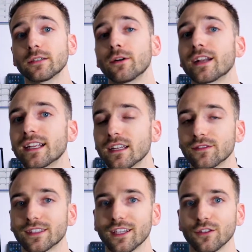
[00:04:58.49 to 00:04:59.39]
about and have
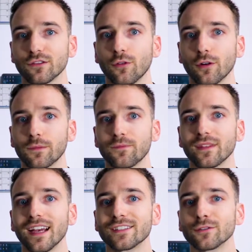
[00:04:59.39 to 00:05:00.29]
skills for.
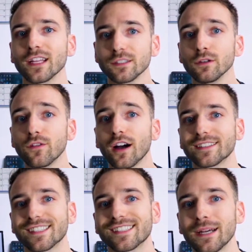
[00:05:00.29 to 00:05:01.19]
So let's move on
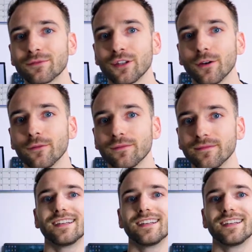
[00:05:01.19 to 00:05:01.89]
to step 2.